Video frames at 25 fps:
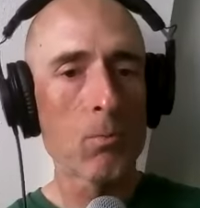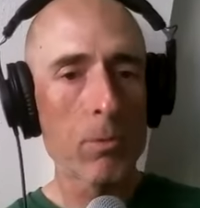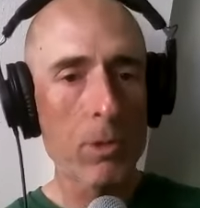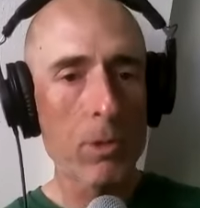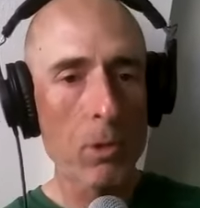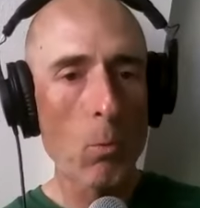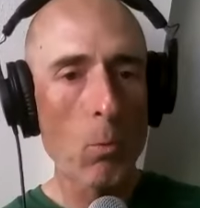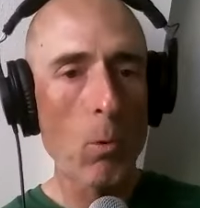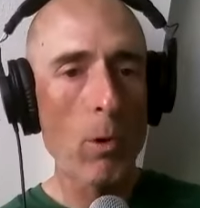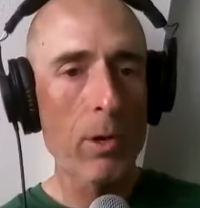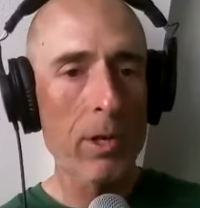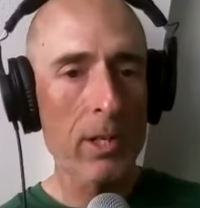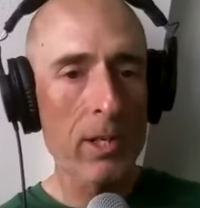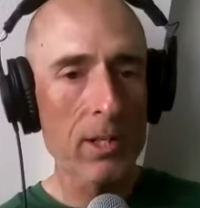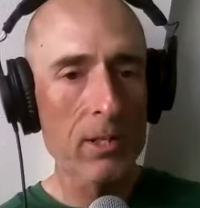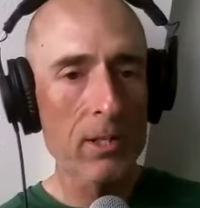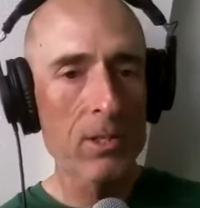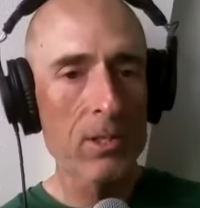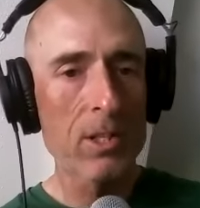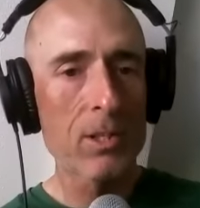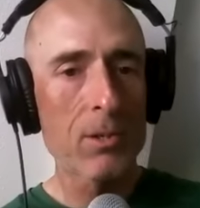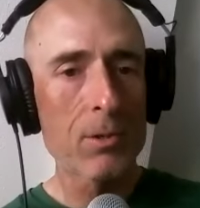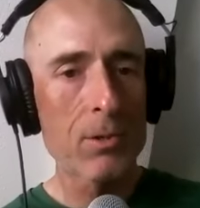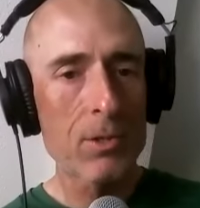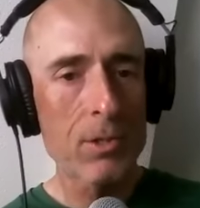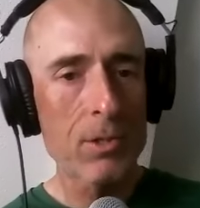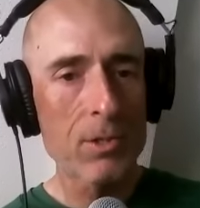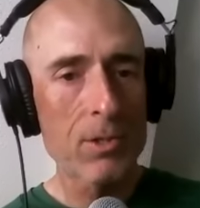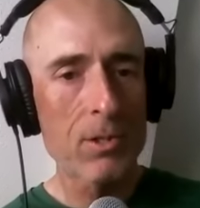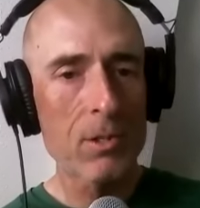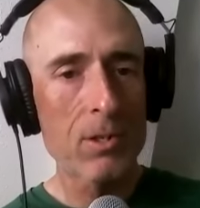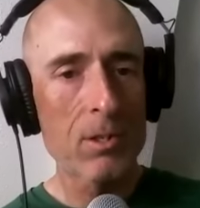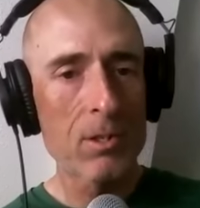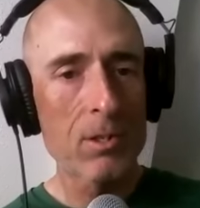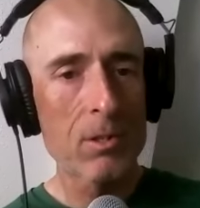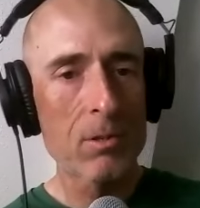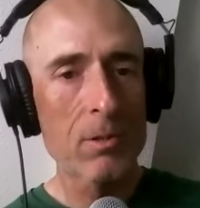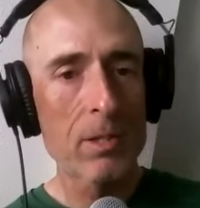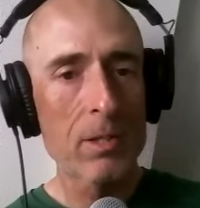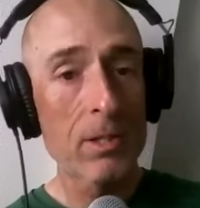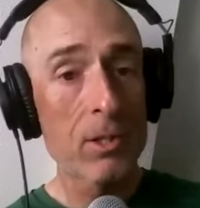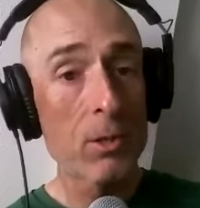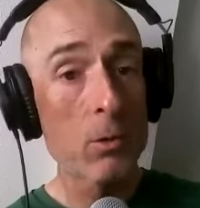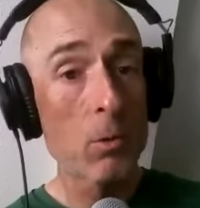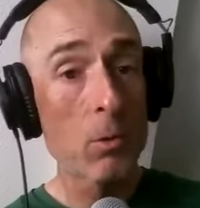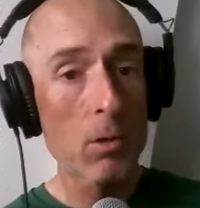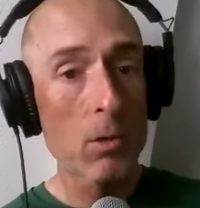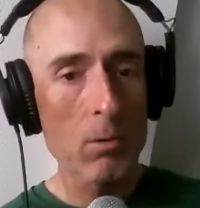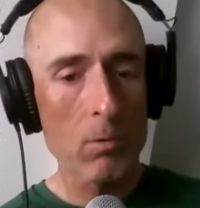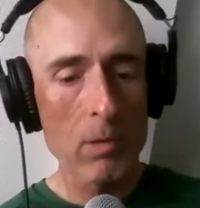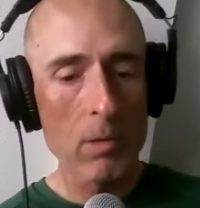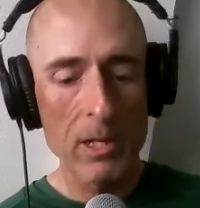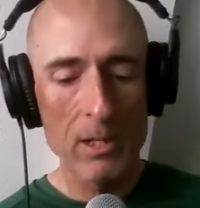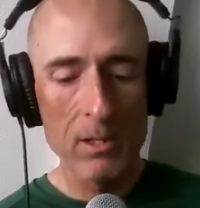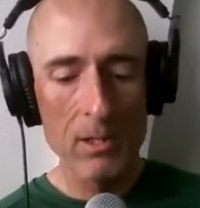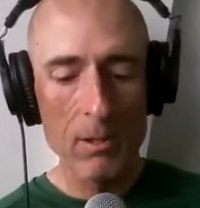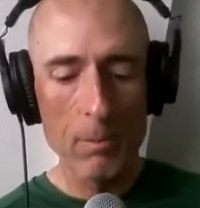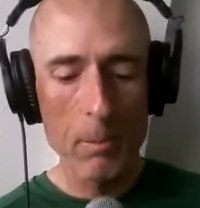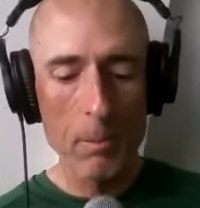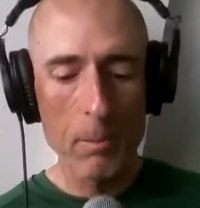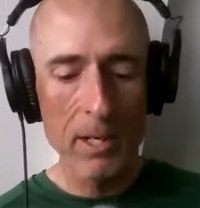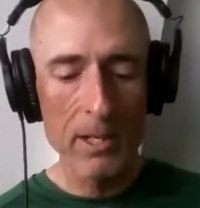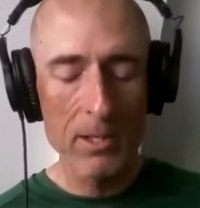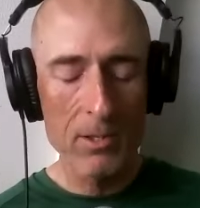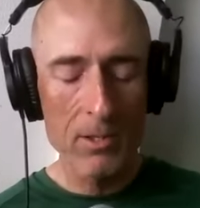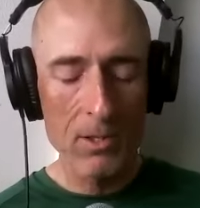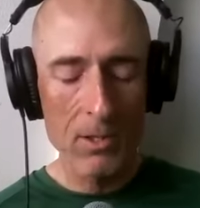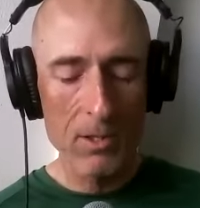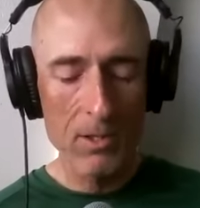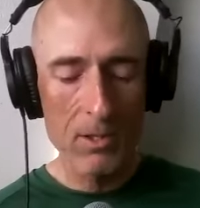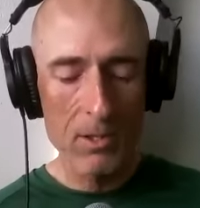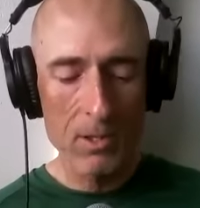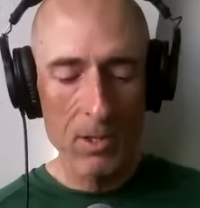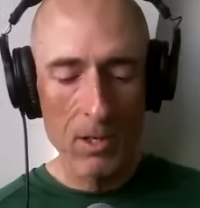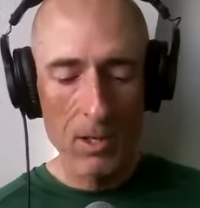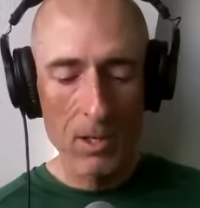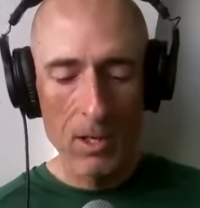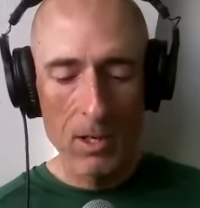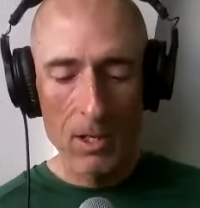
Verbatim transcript: you want to continue to do and do on a regular basis,